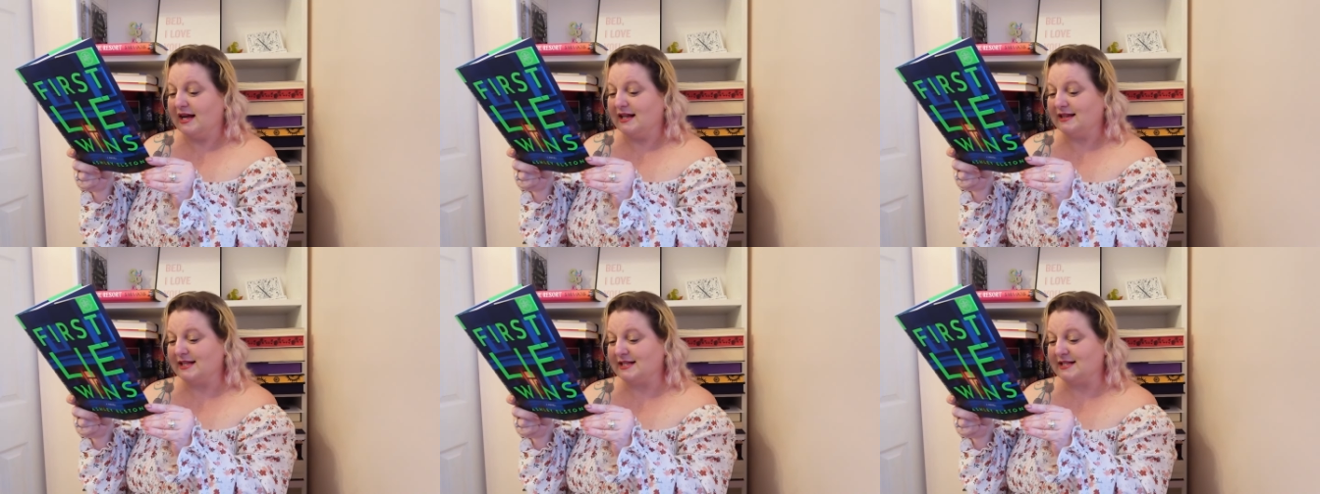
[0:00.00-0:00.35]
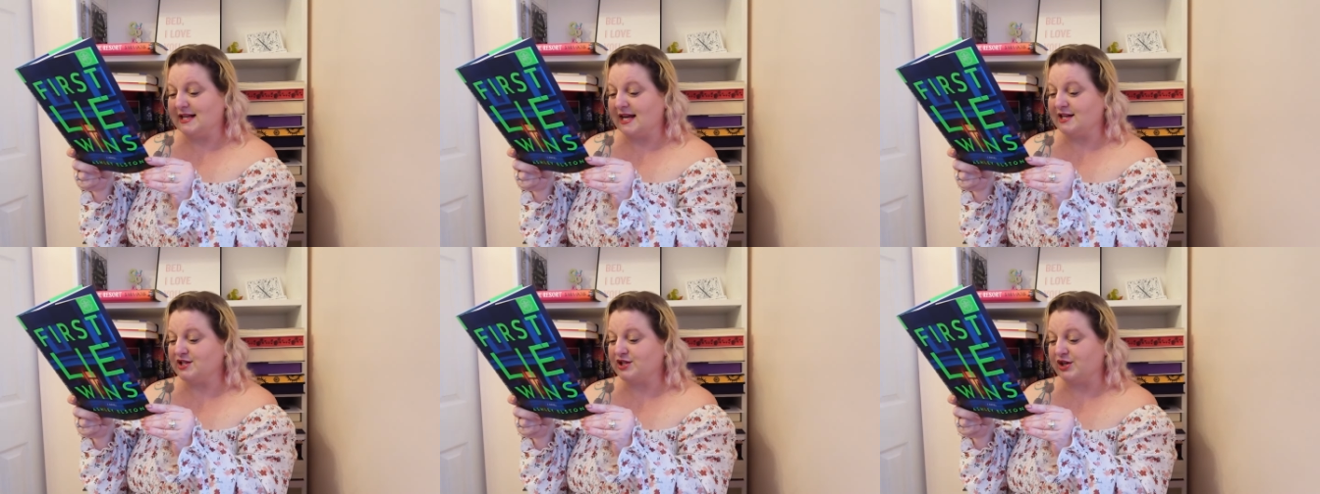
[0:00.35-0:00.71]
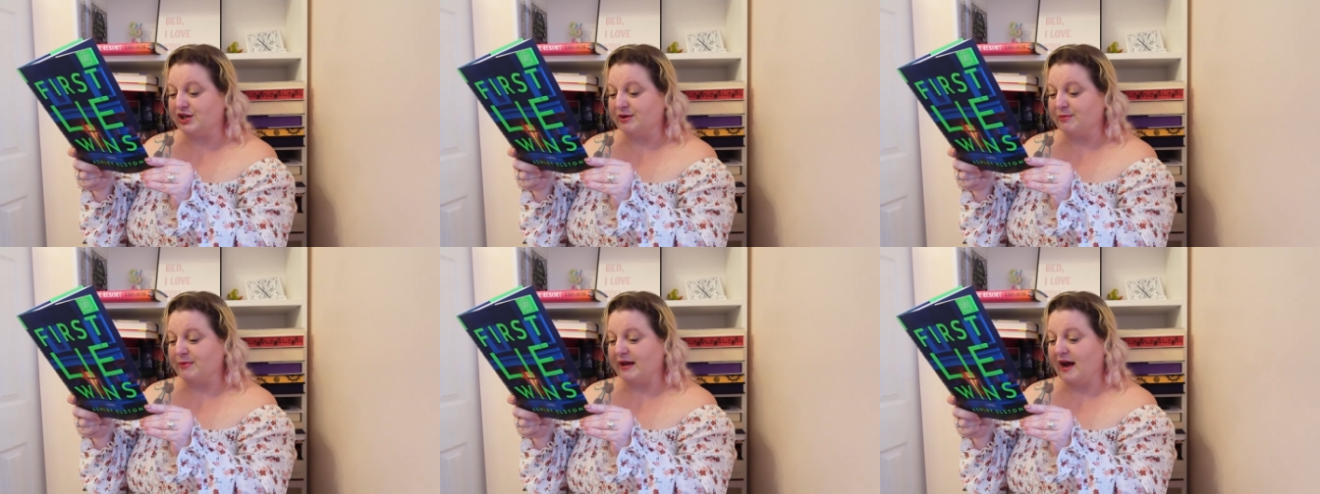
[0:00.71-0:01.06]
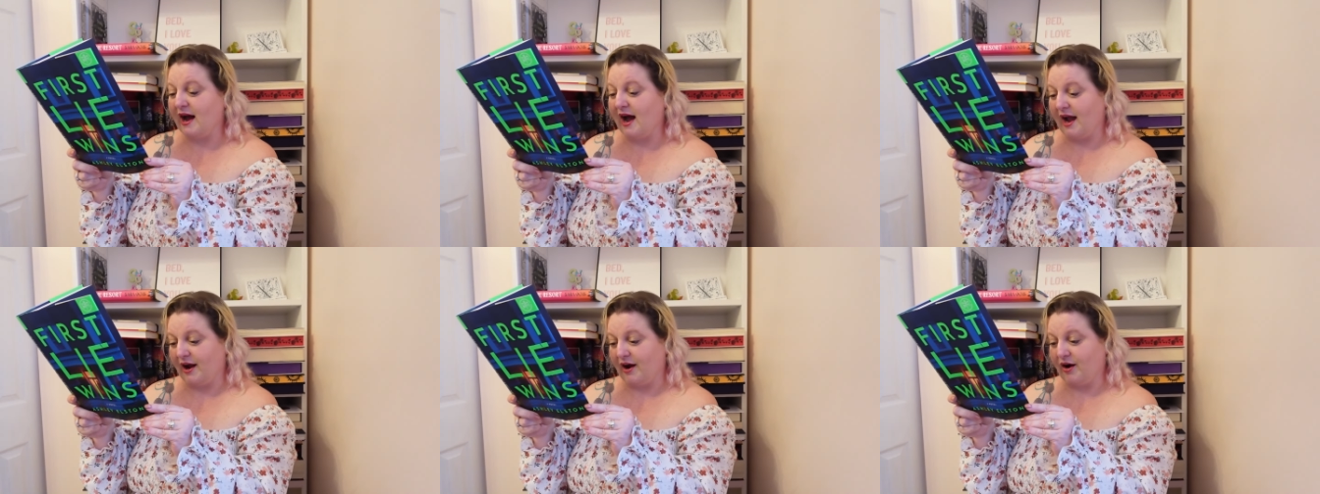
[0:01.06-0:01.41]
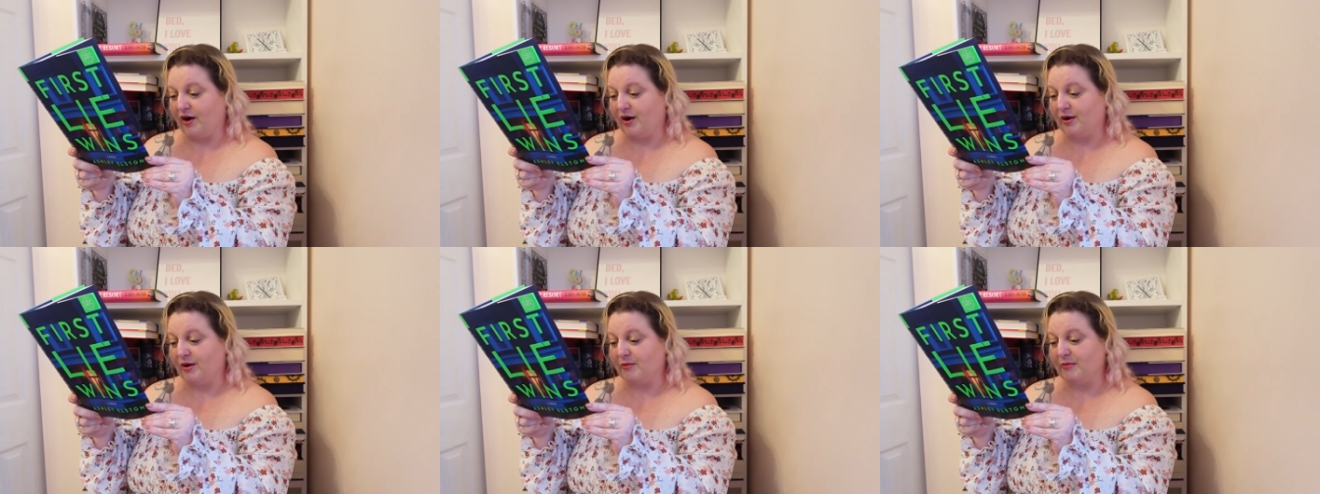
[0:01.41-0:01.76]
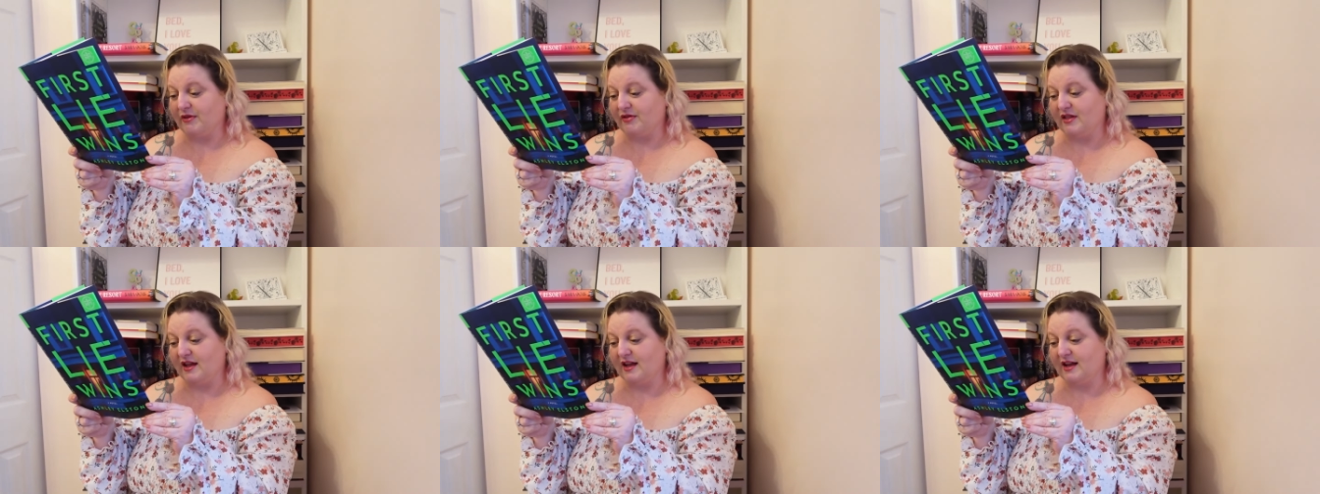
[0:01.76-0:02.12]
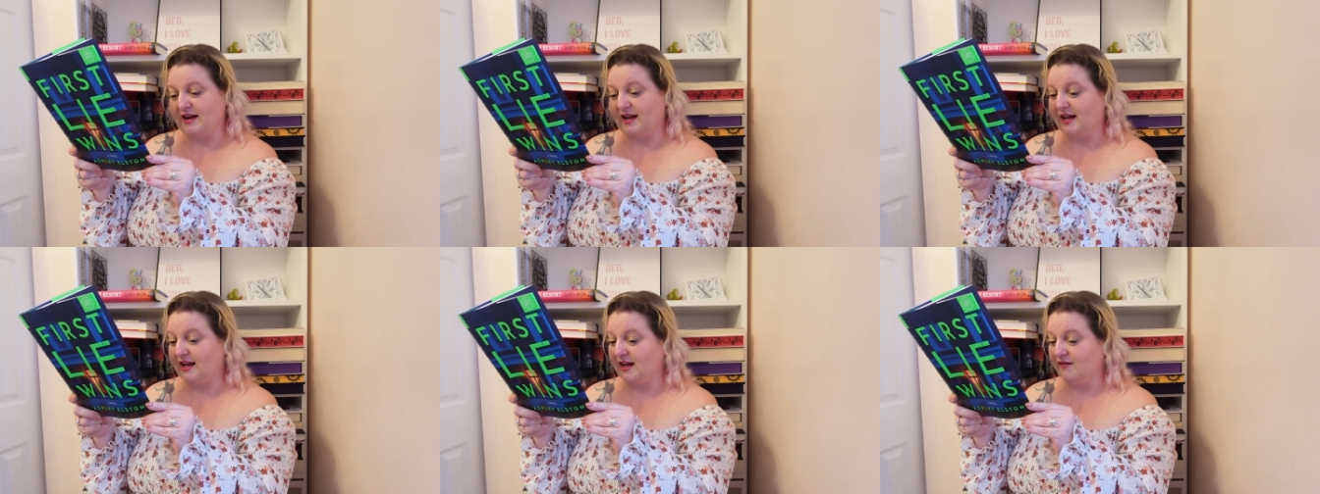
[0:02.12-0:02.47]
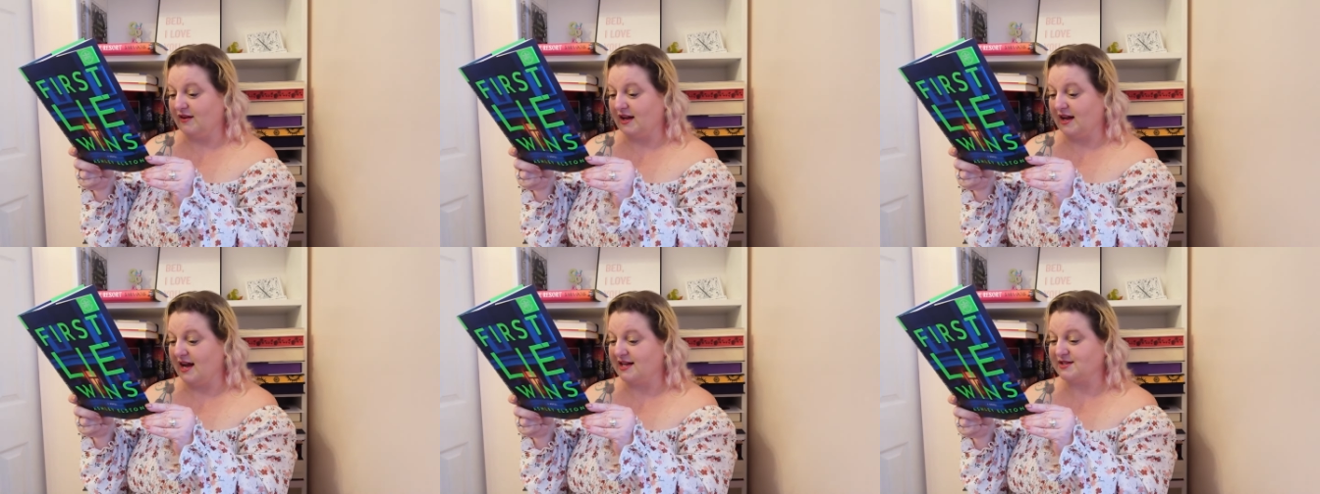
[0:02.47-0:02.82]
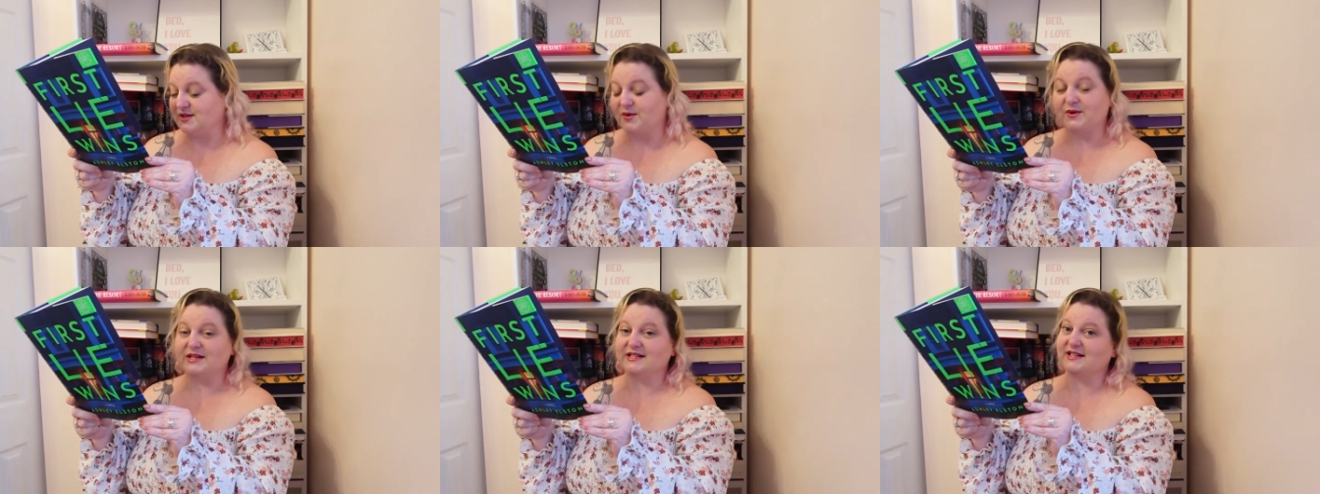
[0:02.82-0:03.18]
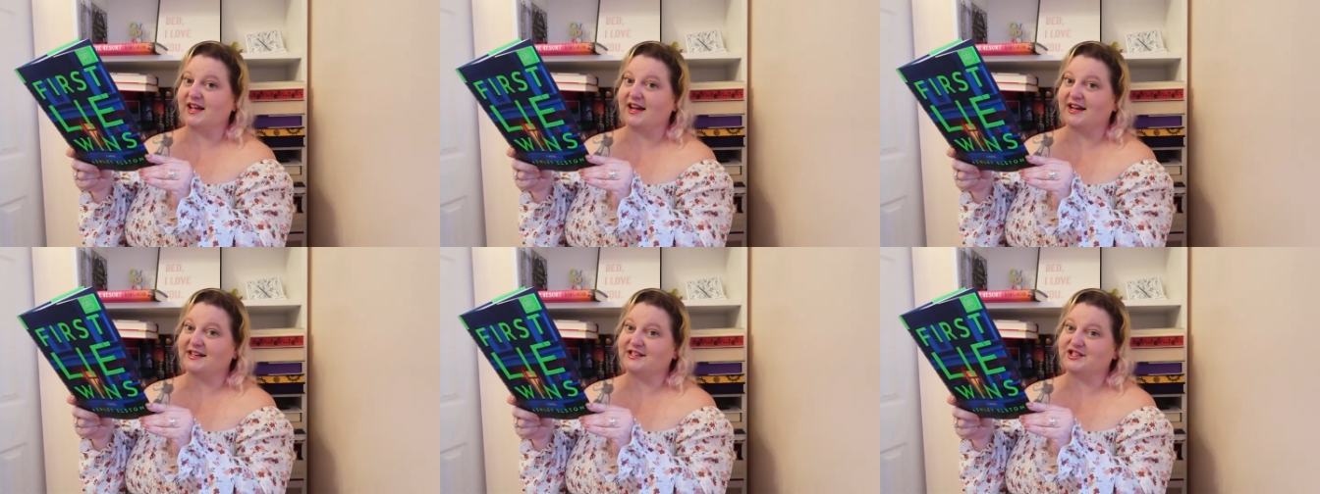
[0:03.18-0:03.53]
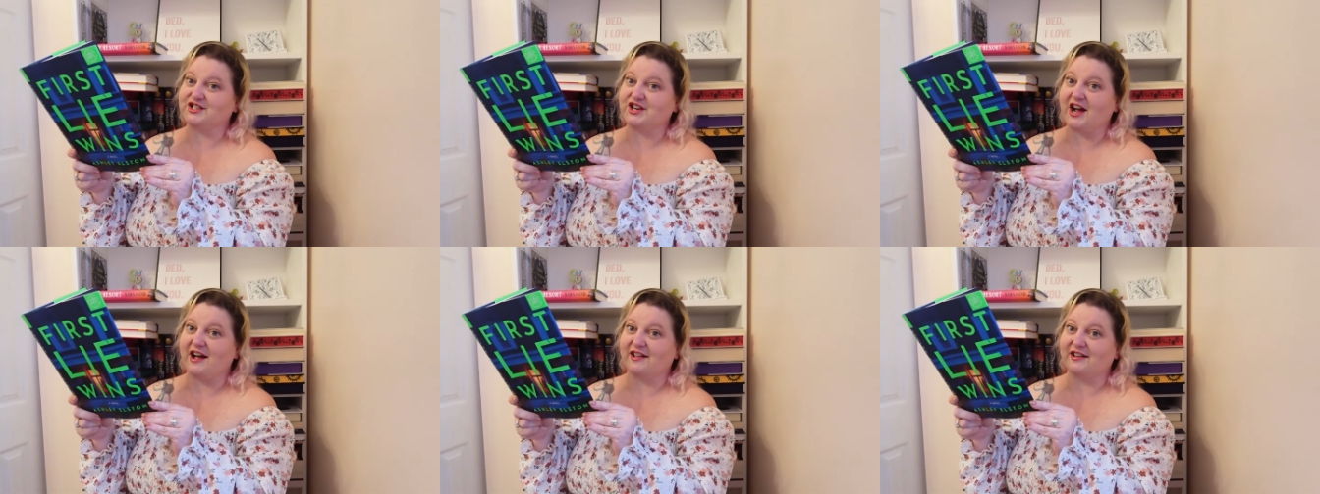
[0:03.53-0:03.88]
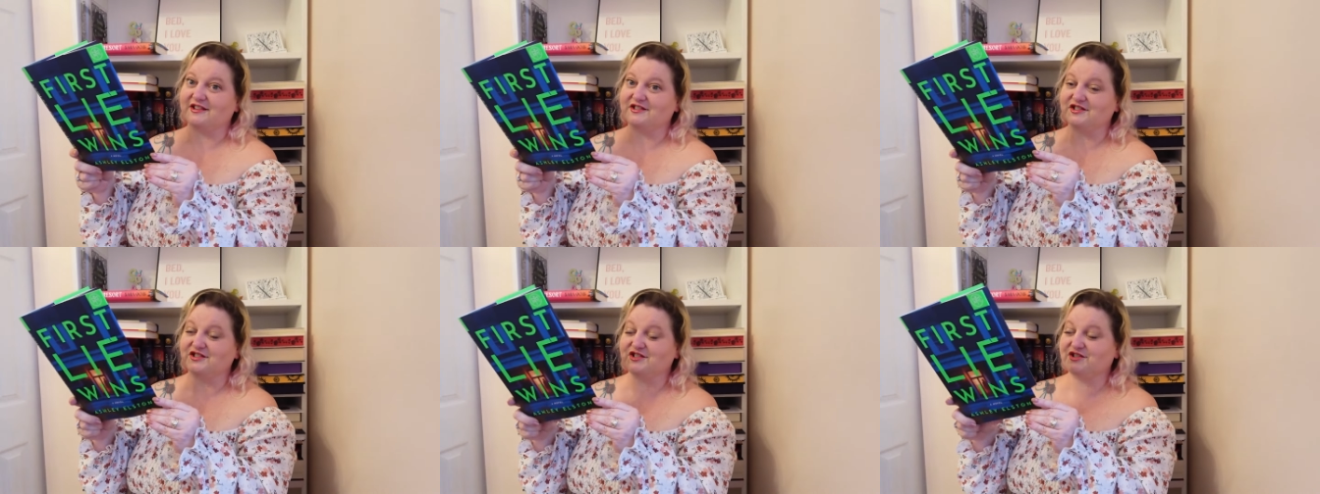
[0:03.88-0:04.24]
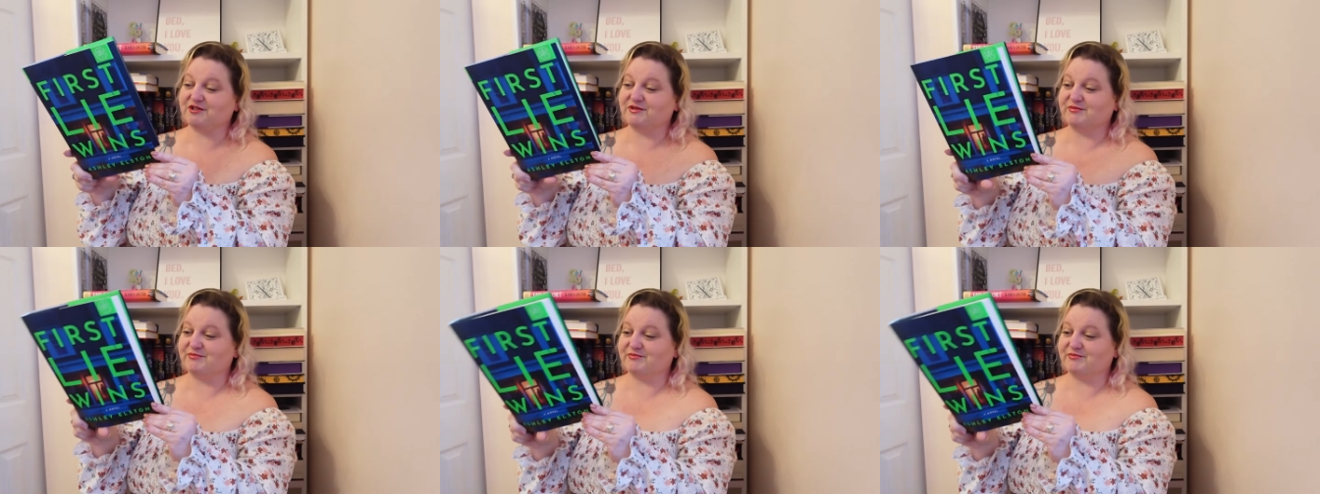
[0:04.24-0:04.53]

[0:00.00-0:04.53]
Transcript: The stakes couldn't be higher, but then Evie has always liked a challenge.